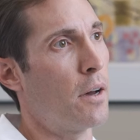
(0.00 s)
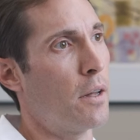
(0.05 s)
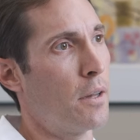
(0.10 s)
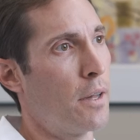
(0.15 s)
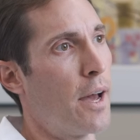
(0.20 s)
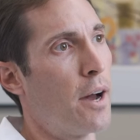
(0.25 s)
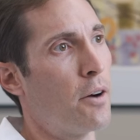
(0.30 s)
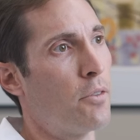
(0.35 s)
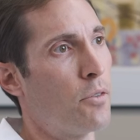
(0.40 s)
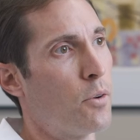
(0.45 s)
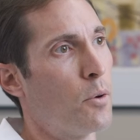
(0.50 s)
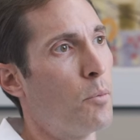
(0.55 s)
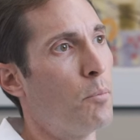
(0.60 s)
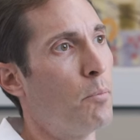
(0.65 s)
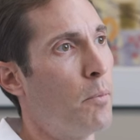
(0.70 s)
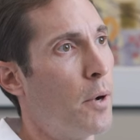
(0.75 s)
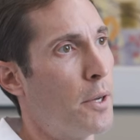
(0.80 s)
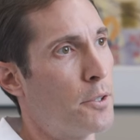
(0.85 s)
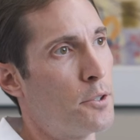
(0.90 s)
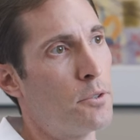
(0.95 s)
allow for a
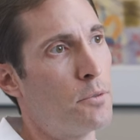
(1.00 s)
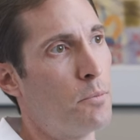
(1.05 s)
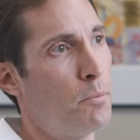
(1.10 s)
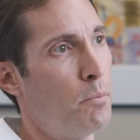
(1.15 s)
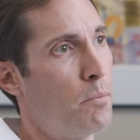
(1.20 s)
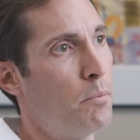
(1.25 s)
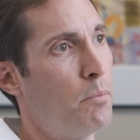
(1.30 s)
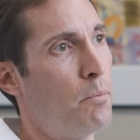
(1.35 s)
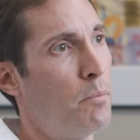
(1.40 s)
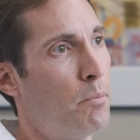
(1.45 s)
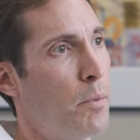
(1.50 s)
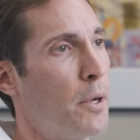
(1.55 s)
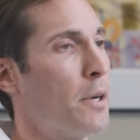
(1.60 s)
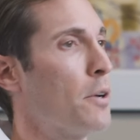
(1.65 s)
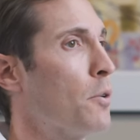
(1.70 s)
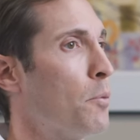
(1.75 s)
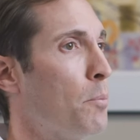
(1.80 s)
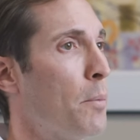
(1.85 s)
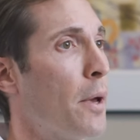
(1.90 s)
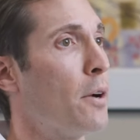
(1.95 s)
much
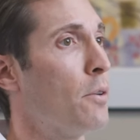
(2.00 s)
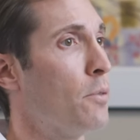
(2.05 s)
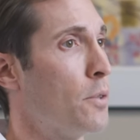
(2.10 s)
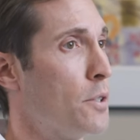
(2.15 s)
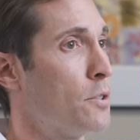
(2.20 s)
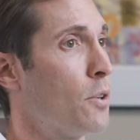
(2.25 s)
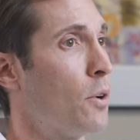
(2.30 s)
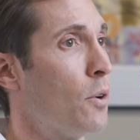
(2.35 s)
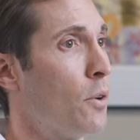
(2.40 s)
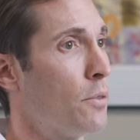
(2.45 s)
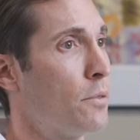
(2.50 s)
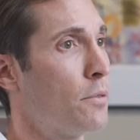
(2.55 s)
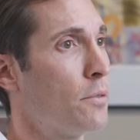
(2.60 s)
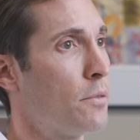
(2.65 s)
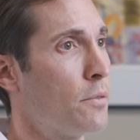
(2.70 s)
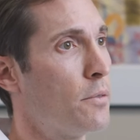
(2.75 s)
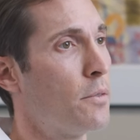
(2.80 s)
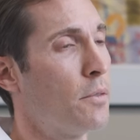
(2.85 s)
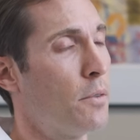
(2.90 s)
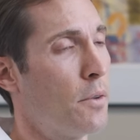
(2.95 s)
bigger, better result
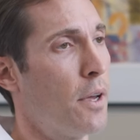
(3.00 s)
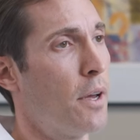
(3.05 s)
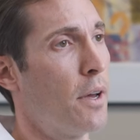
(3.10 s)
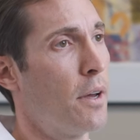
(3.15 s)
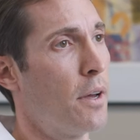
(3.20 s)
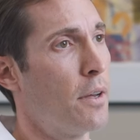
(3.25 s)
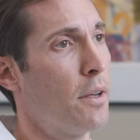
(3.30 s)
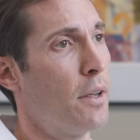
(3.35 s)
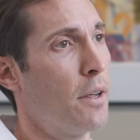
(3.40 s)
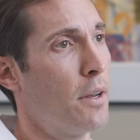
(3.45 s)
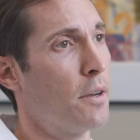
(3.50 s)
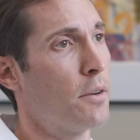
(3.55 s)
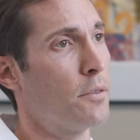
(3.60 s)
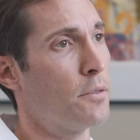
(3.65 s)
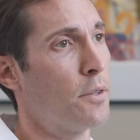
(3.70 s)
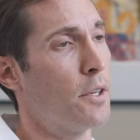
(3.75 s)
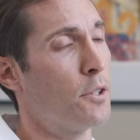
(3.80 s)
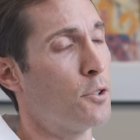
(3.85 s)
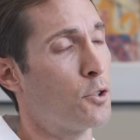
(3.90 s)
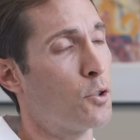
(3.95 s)
uh,
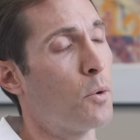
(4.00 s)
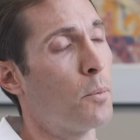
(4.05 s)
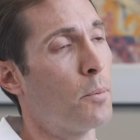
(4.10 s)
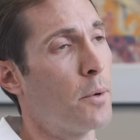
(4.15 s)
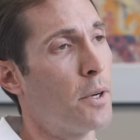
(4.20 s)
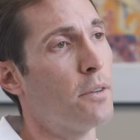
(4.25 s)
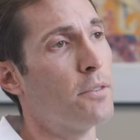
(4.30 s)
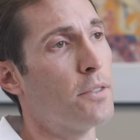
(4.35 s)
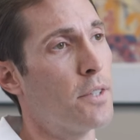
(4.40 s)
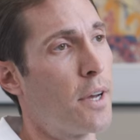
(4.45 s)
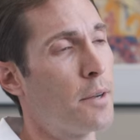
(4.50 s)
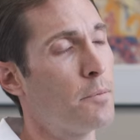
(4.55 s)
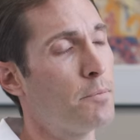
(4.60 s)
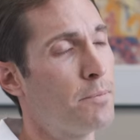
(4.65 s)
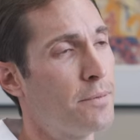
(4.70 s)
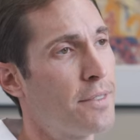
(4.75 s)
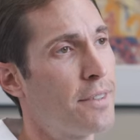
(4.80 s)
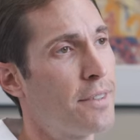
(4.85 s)
in a, in a short period of time